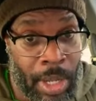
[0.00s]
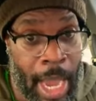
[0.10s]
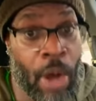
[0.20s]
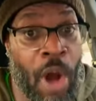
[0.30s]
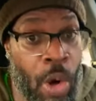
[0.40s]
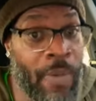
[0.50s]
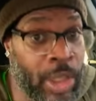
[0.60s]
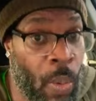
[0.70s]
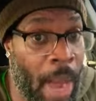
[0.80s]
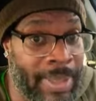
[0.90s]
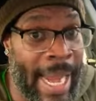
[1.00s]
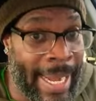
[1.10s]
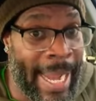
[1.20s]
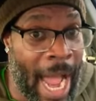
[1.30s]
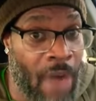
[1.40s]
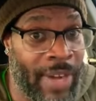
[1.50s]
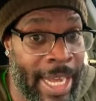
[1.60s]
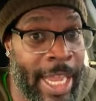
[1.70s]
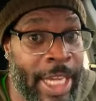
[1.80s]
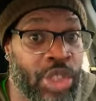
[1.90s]
And the only reason why I'm taking a guy off a
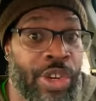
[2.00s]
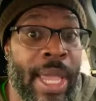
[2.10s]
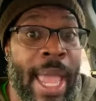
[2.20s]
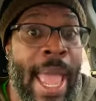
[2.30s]
knee injury